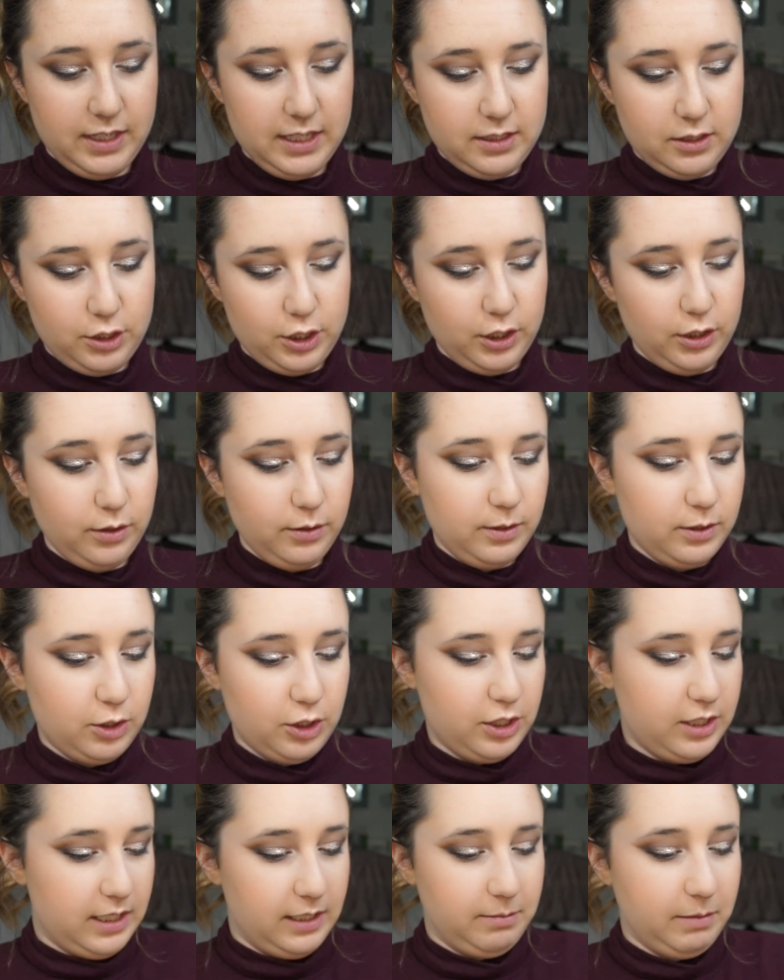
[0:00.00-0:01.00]
this too is
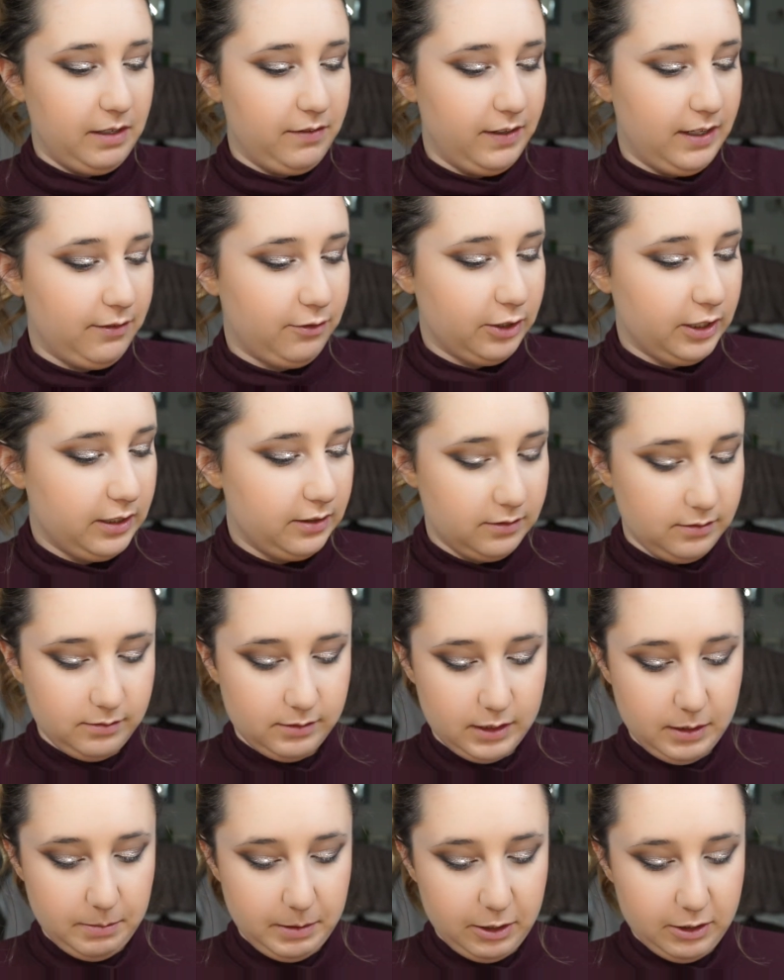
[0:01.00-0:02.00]
just like my favorite
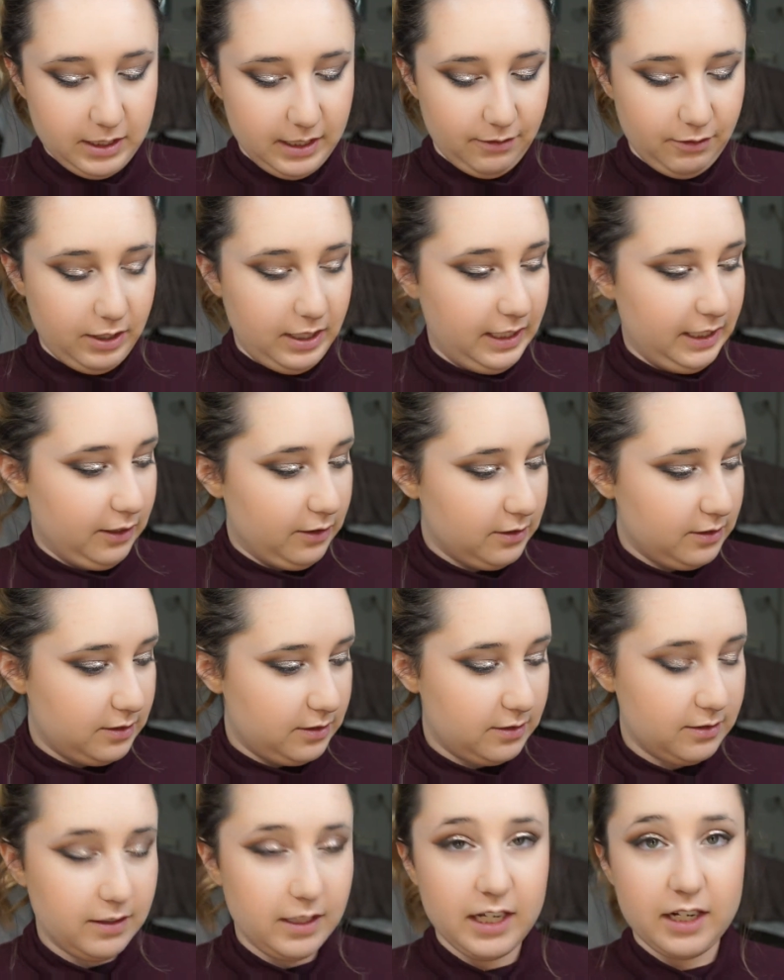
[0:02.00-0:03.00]
compared to everything
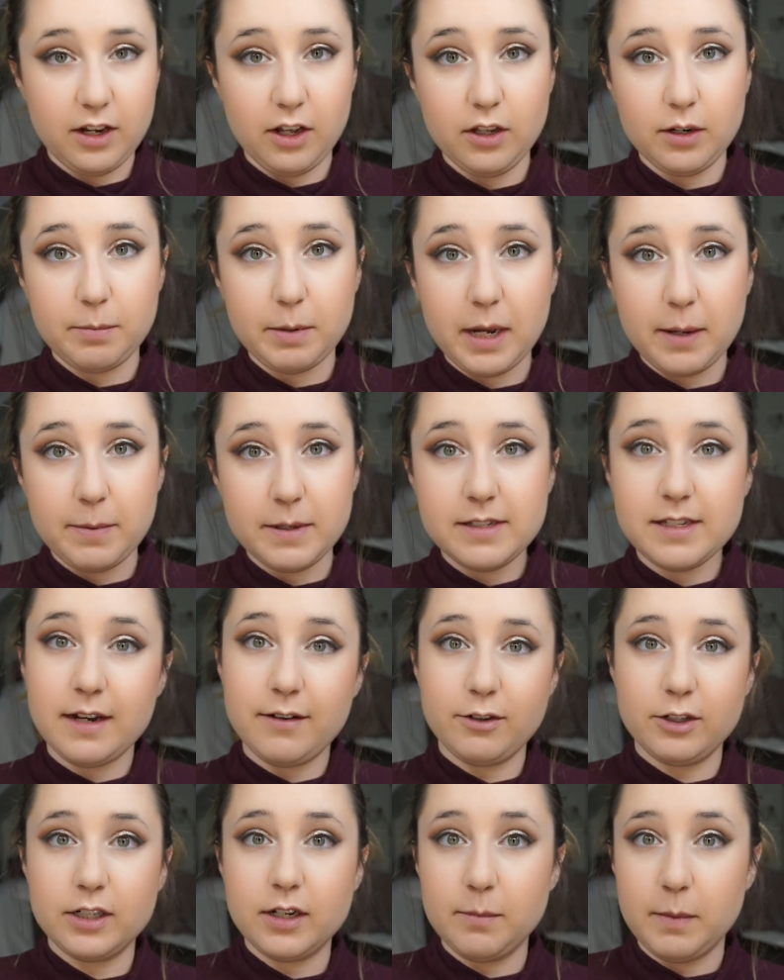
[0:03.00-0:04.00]
else that ColourPop has
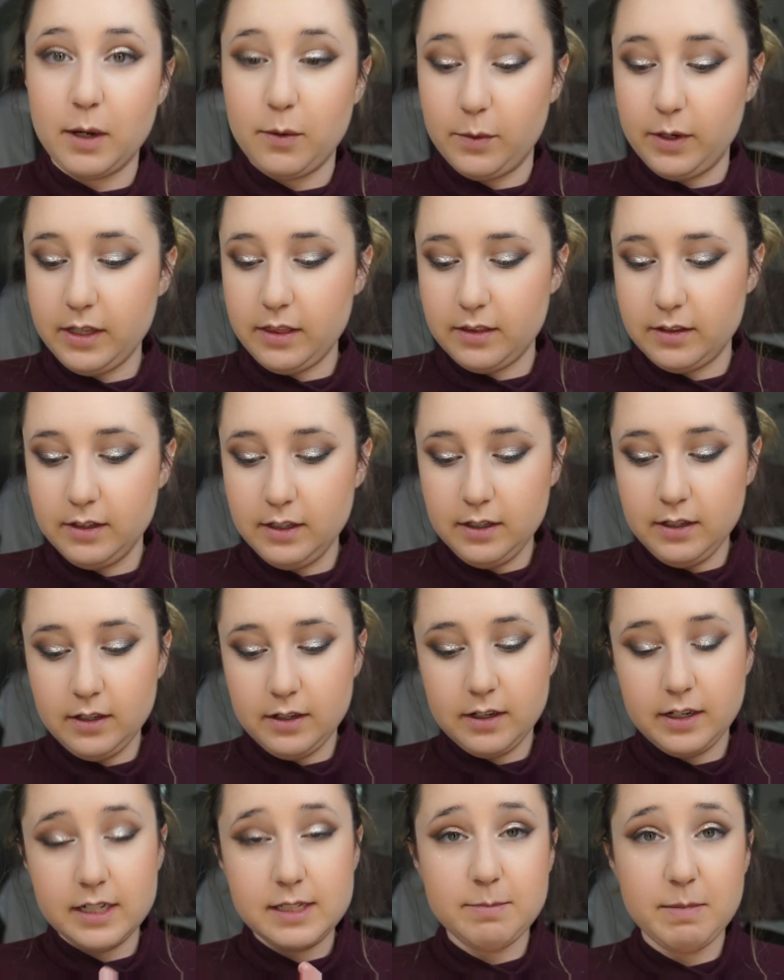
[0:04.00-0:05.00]
ever come out with.
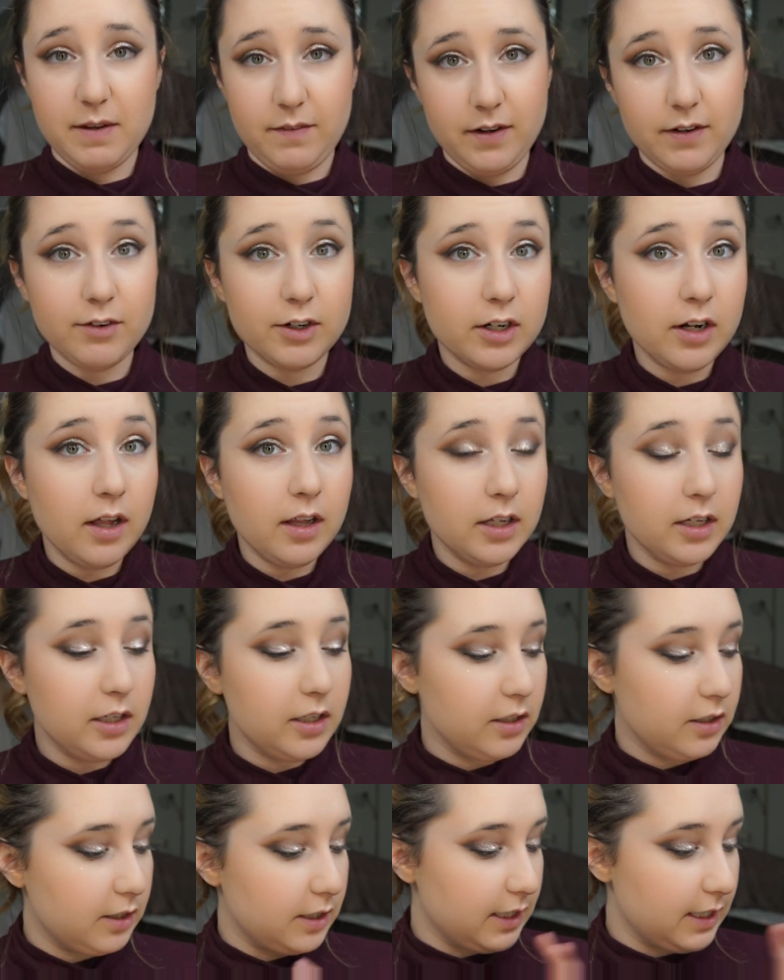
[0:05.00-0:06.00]
It's my favorite
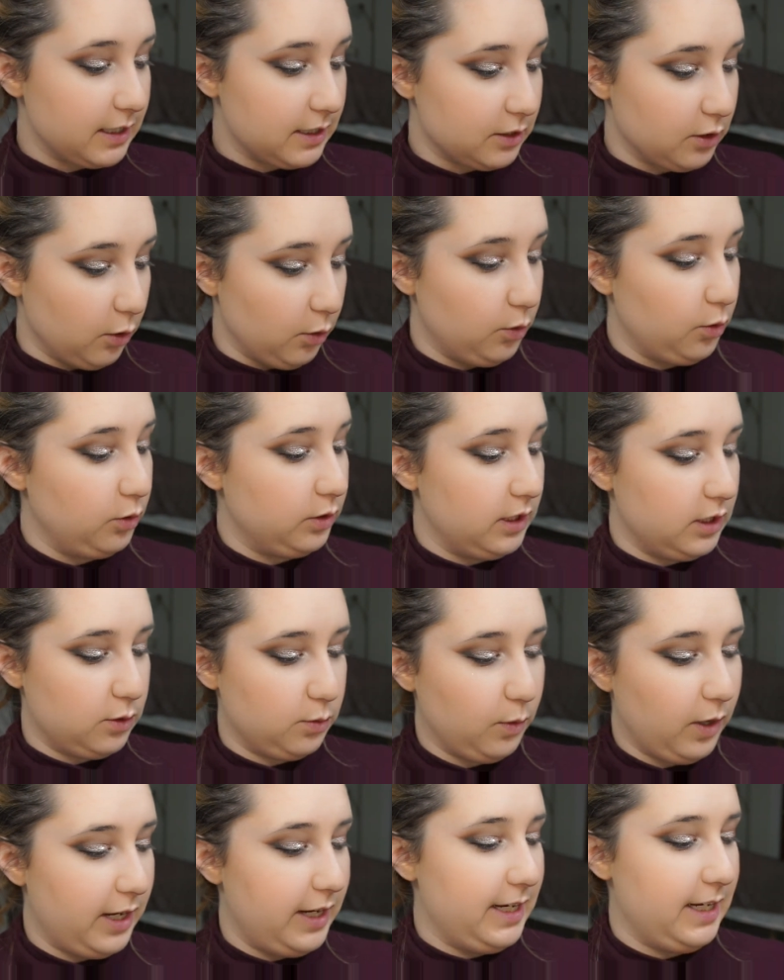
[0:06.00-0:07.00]
color. It's gold, it's
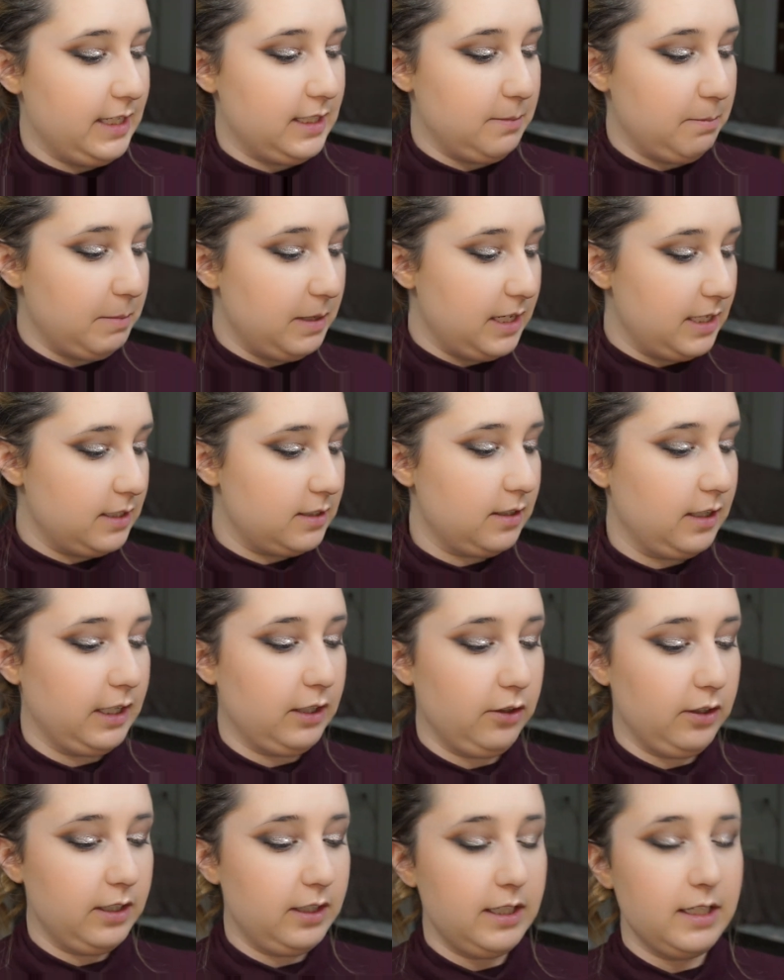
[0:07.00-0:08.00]
white, it's mint. Like,
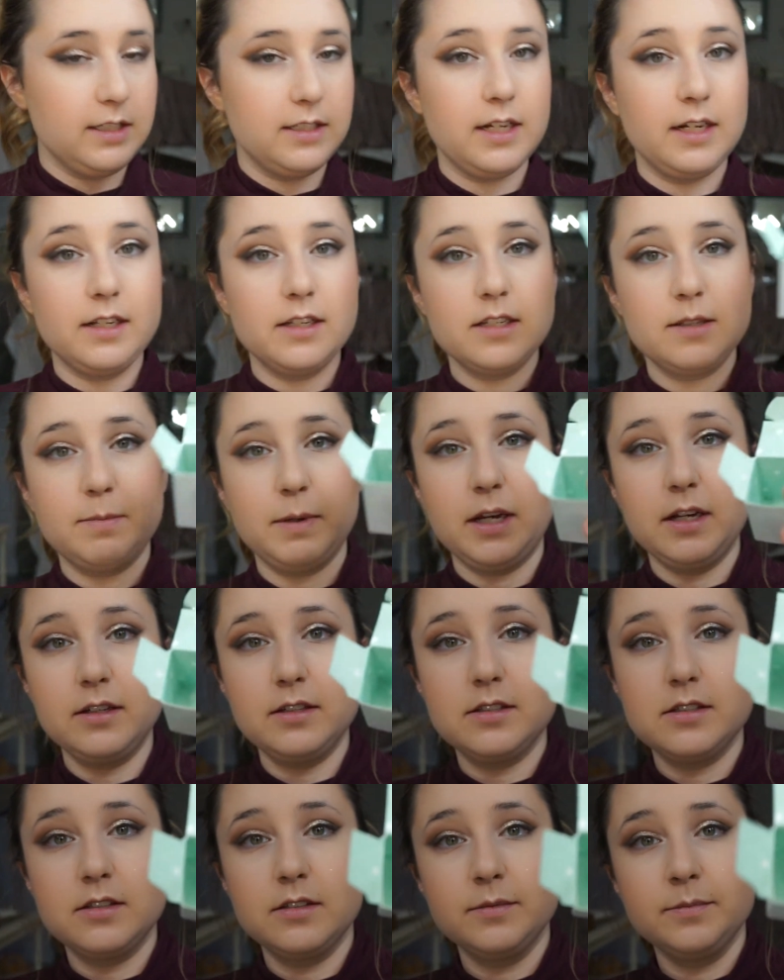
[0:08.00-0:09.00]
look at the inside of this
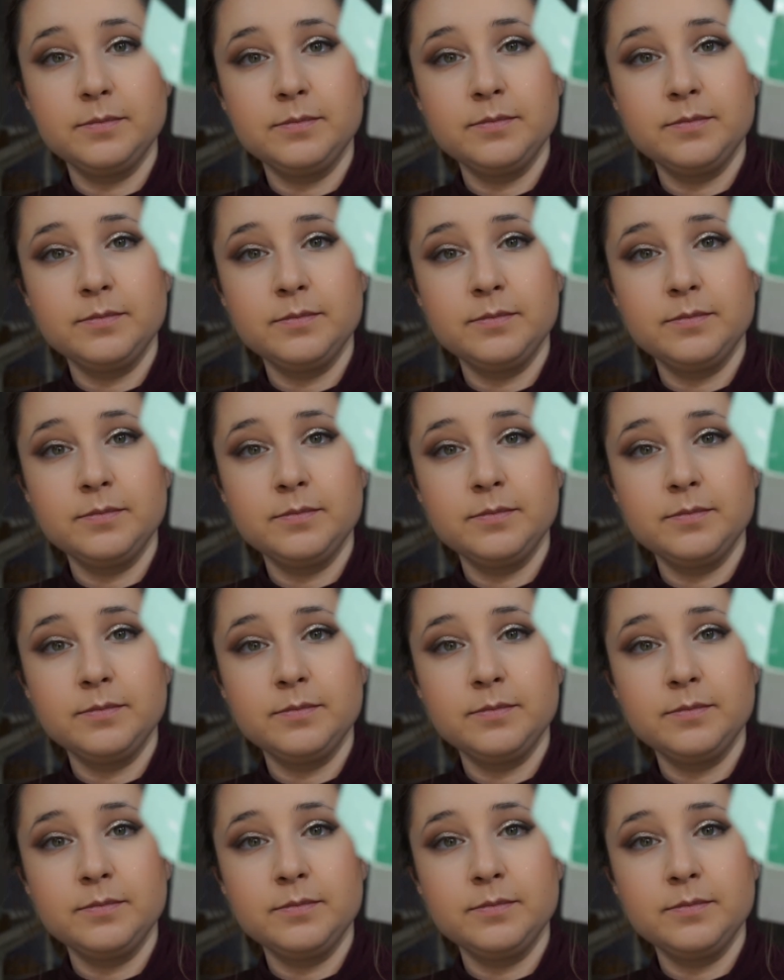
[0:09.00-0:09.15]
box.